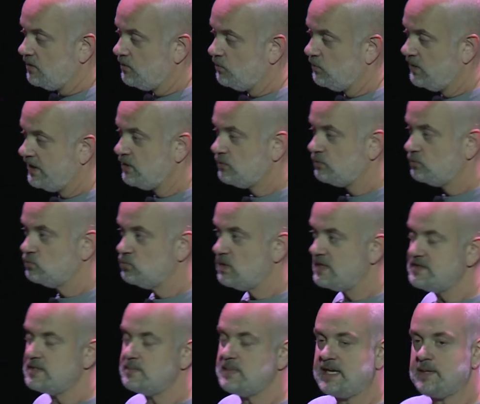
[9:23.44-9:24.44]
We don't
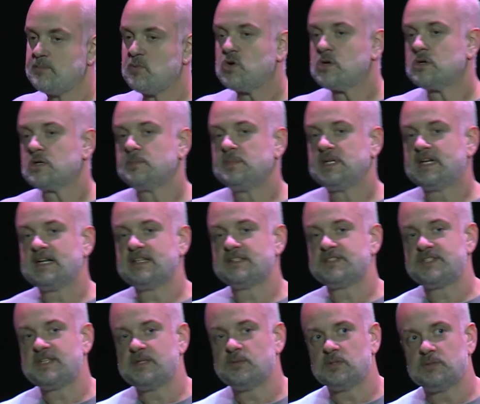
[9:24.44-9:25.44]
run them anymore
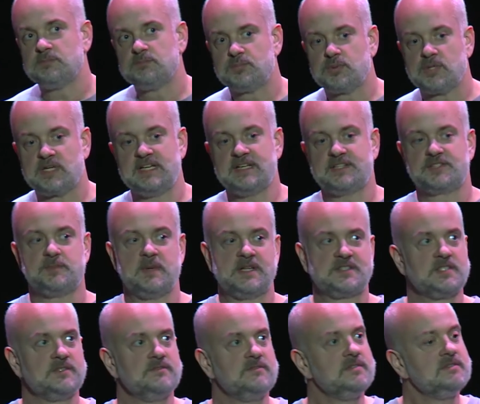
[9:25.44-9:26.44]
because they were pretty
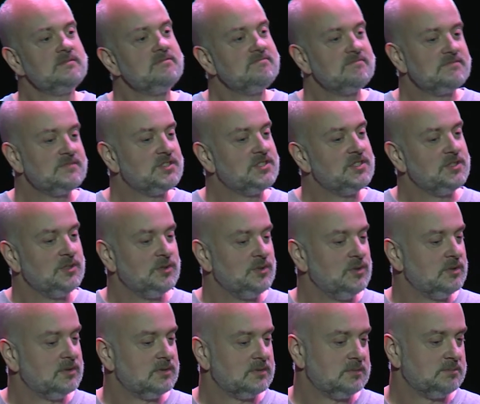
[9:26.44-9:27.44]
expensive
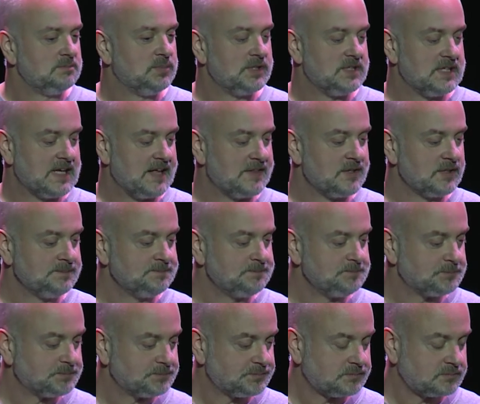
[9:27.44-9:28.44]
to put together.
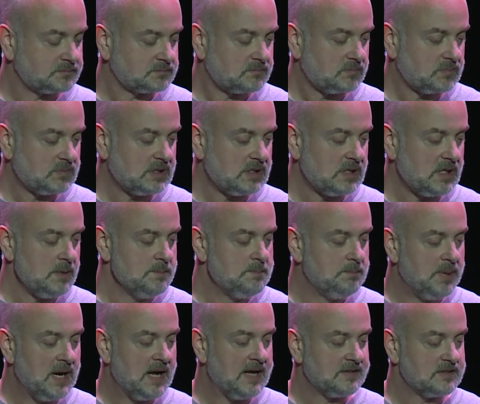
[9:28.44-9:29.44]

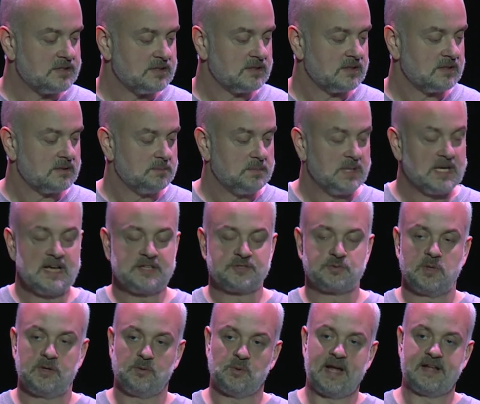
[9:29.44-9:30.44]
But because
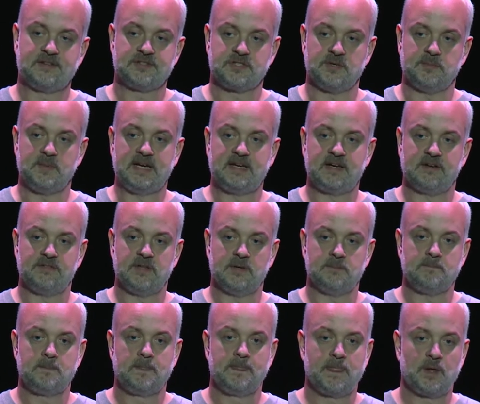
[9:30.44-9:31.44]
we ran so many of
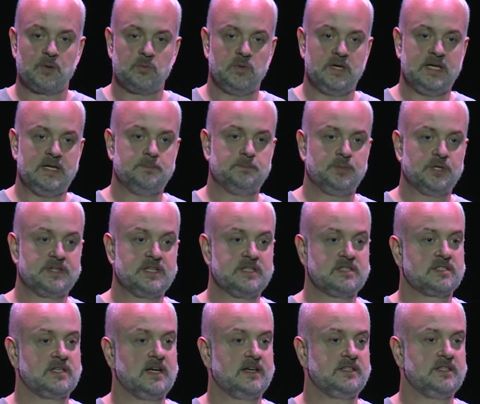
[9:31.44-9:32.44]
them, we put
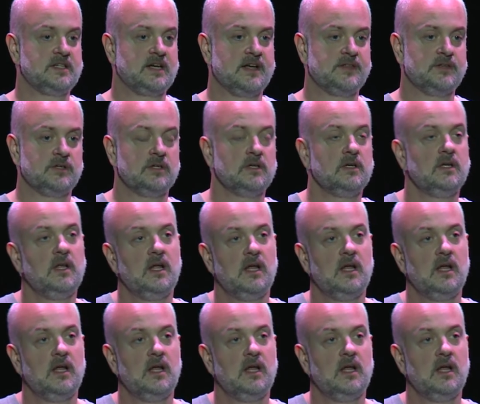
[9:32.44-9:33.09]
this site together